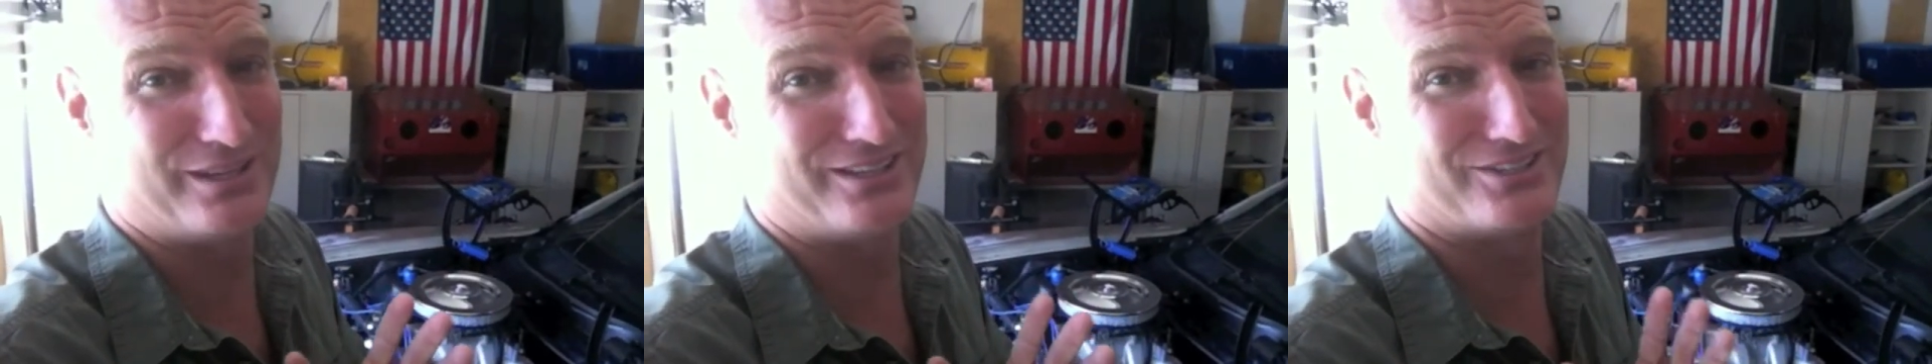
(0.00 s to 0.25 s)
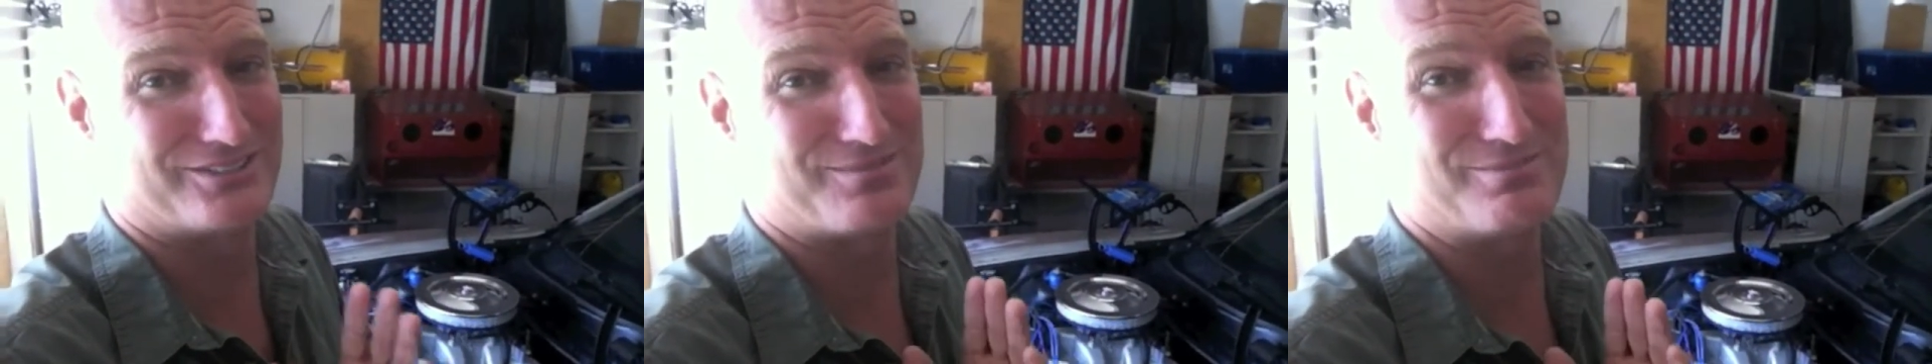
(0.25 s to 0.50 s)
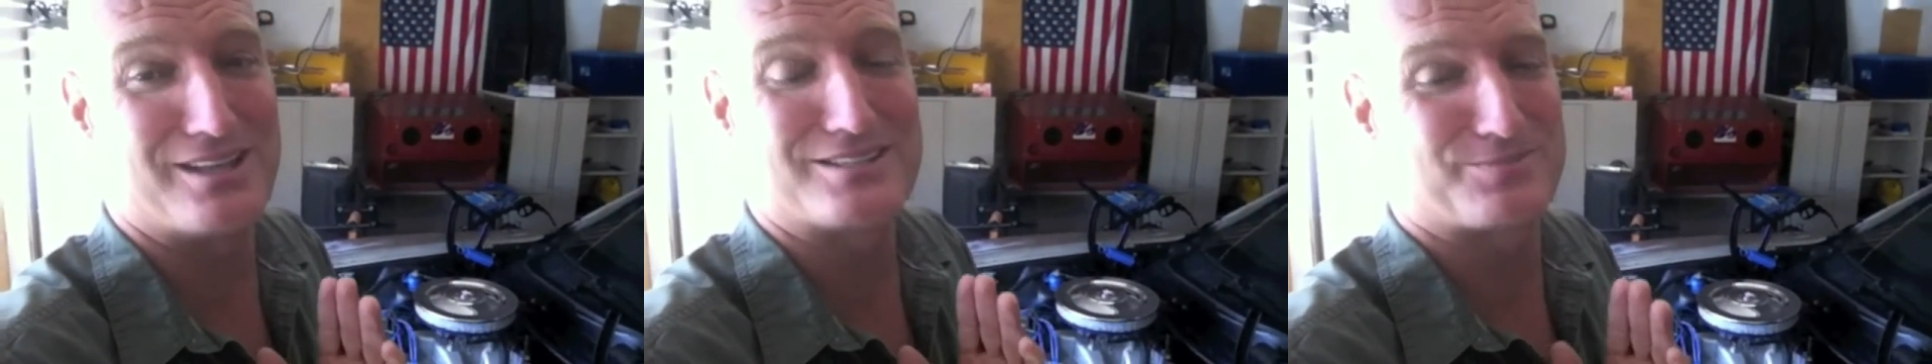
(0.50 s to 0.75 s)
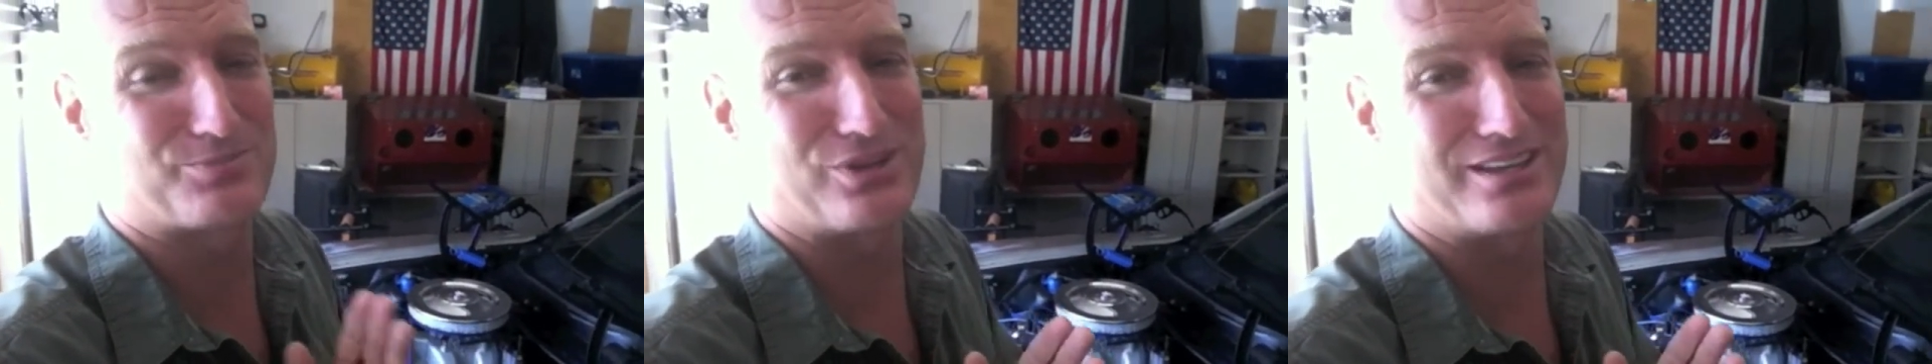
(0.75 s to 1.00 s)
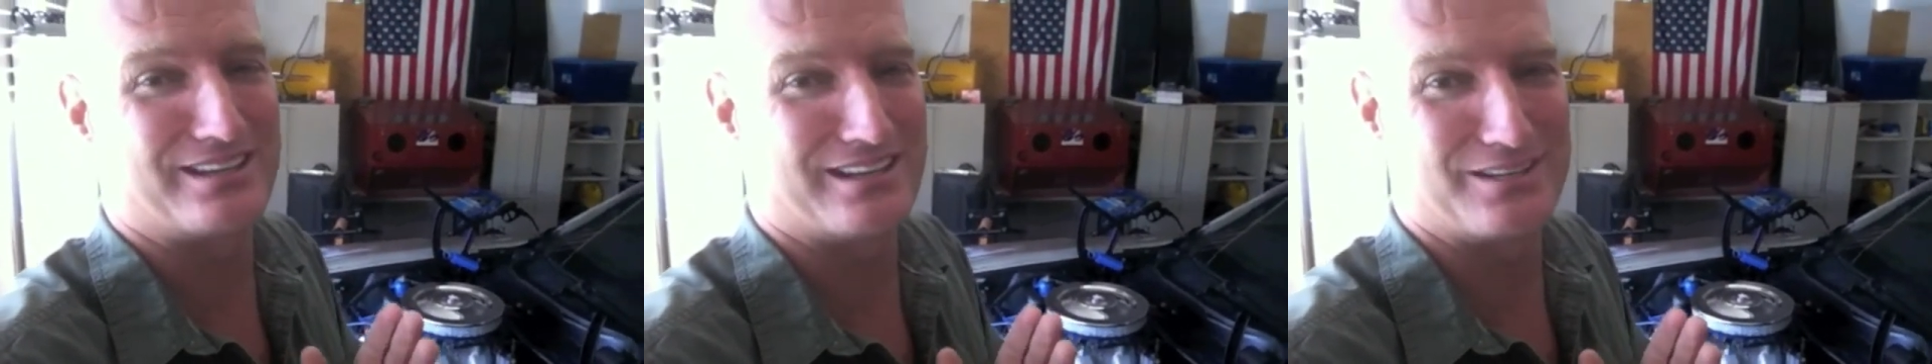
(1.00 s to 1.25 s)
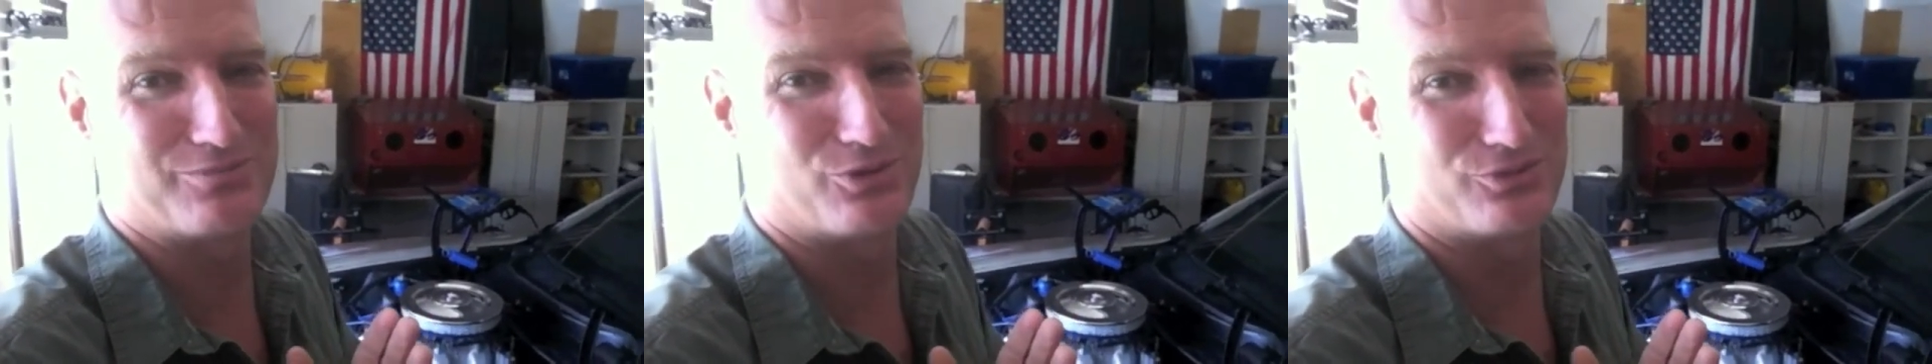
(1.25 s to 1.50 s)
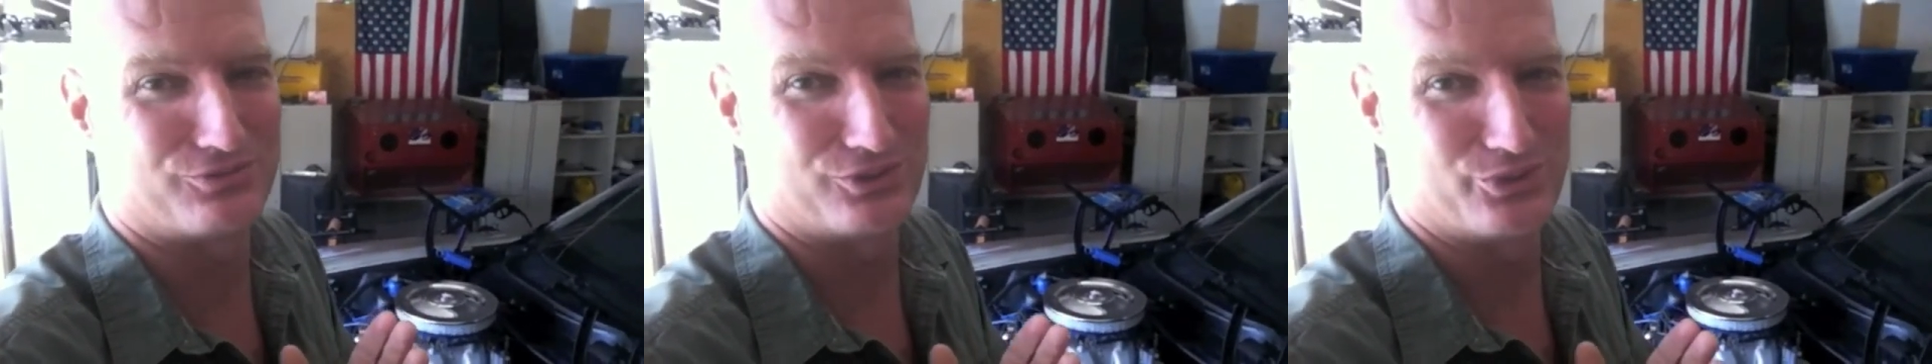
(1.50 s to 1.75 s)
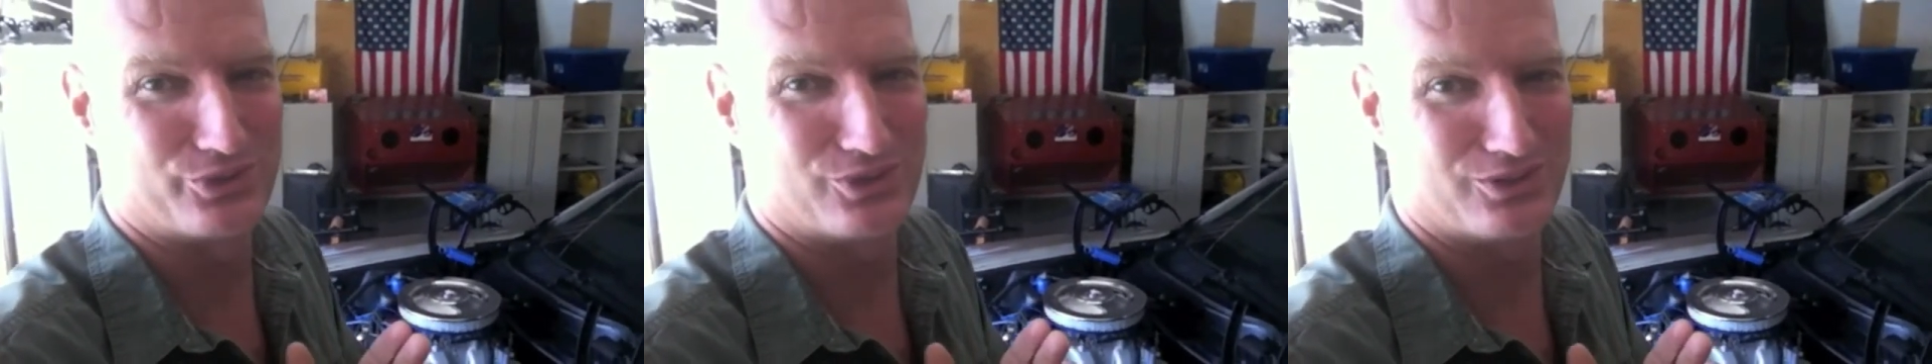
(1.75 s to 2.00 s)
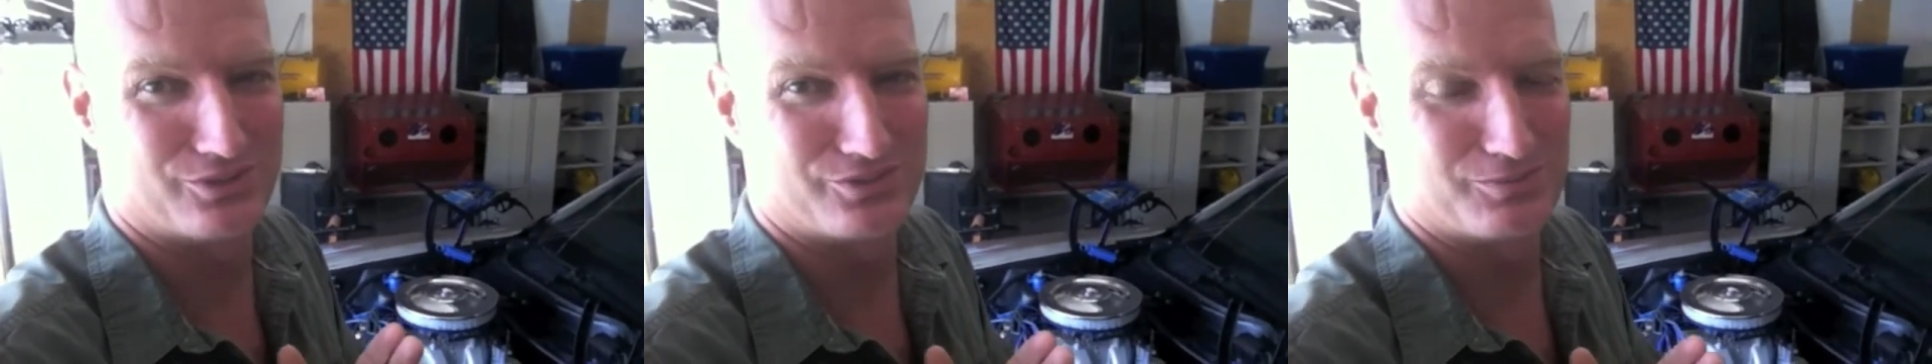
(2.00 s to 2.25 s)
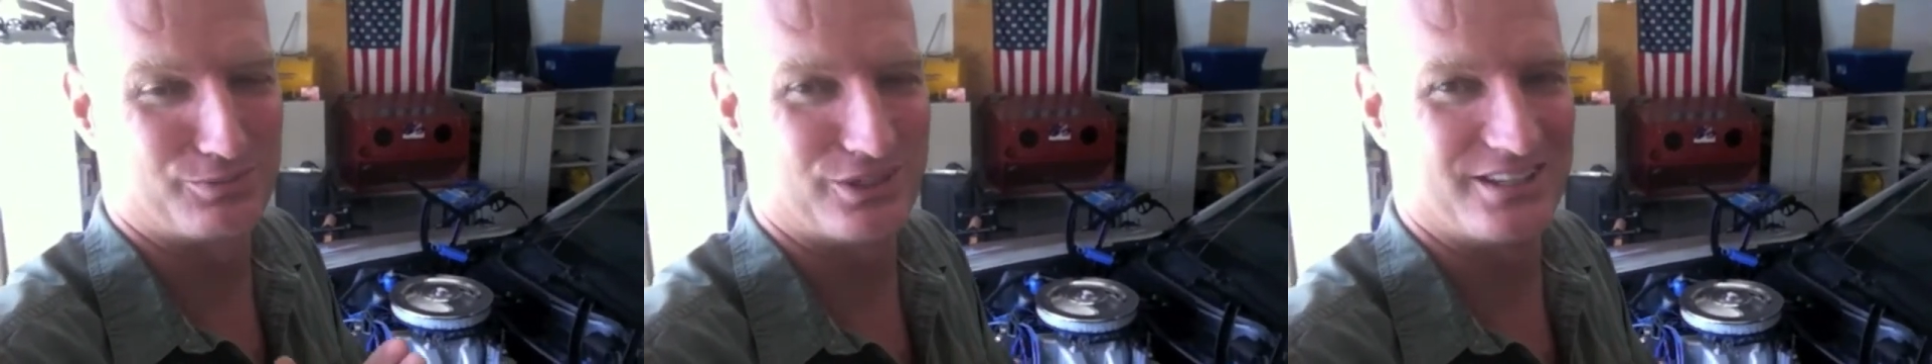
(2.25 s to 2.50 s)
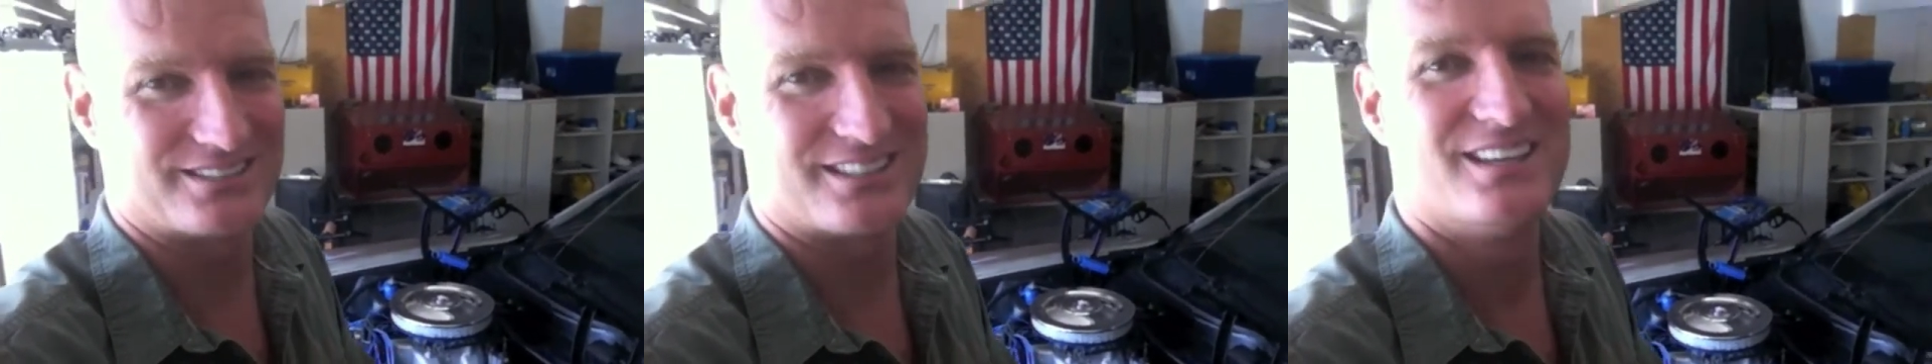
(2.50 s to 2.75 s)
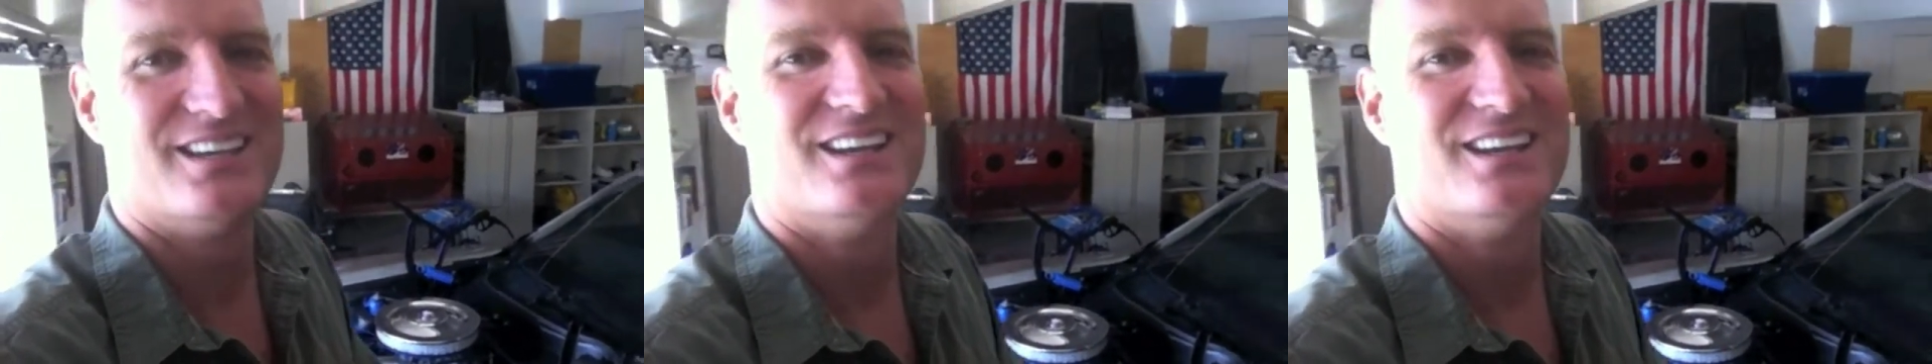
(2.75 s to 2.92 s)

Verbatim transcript: because I'm not spraying any more fluid all over the place.